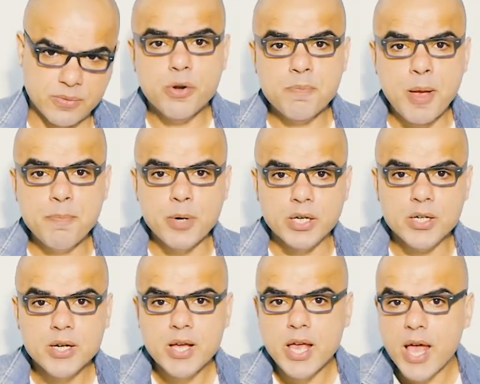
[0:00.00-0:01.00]

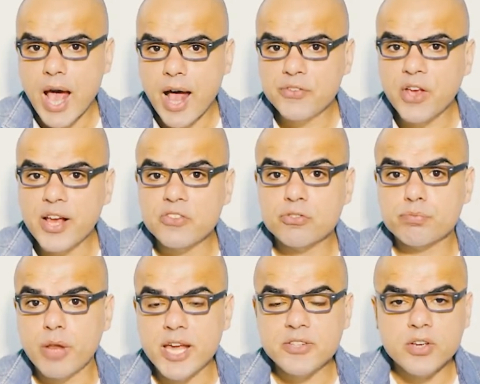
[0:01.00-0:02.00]
Remember, As I
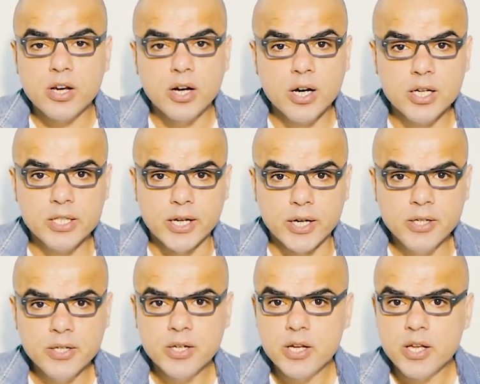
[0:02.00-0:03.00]
explained earlier,